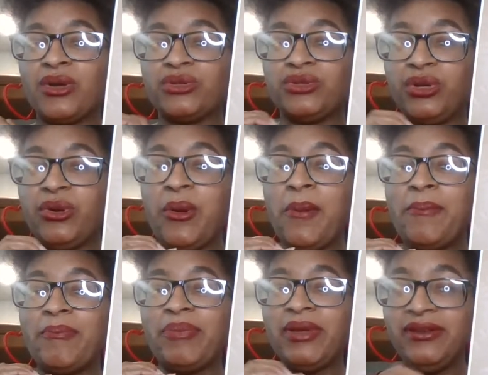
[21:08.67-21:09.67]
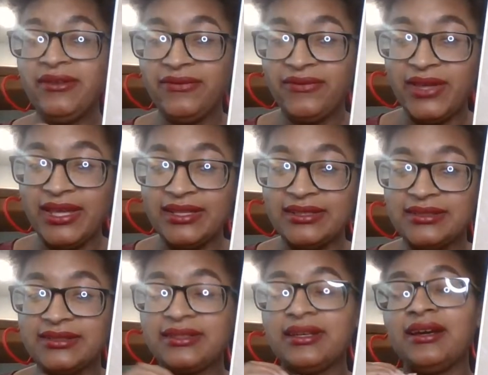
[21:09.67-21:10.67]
to benefit